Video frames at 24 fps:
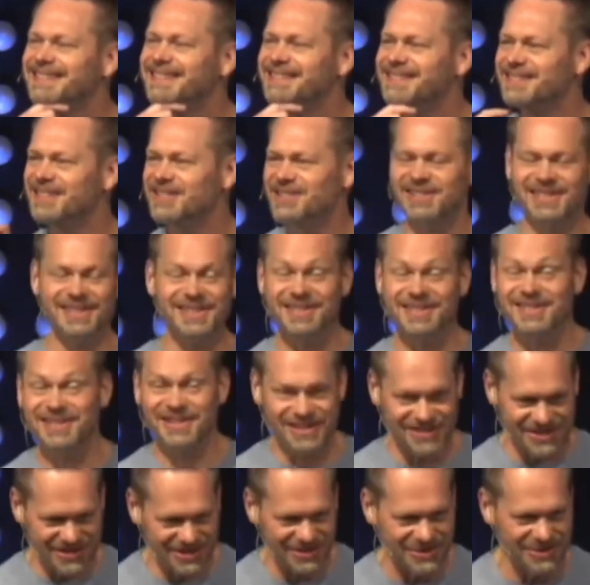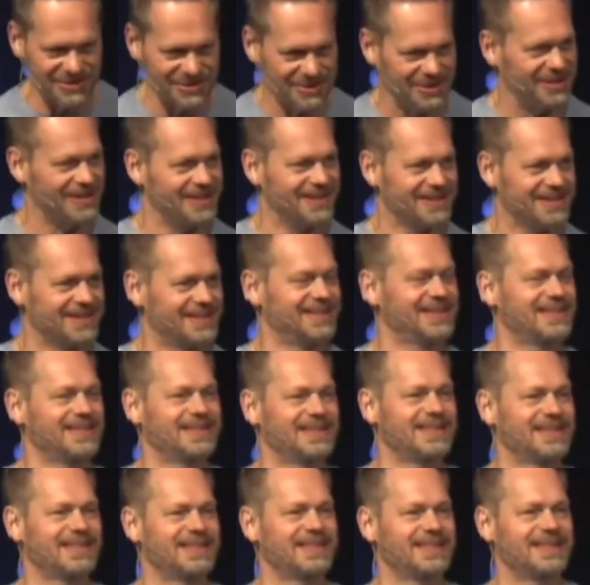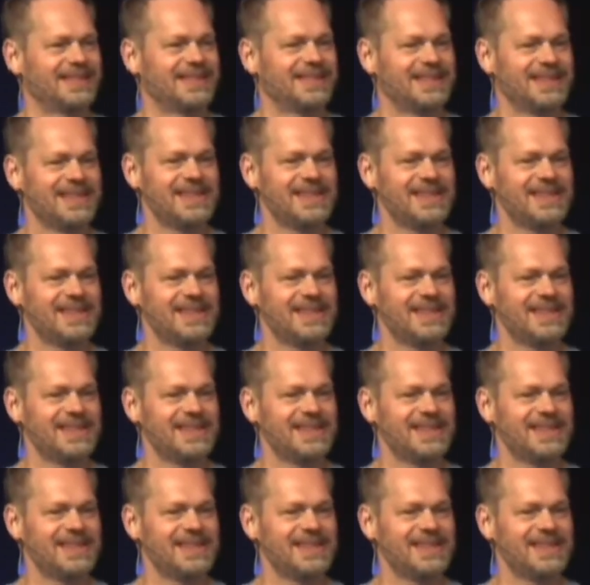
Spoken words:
This isn't good. He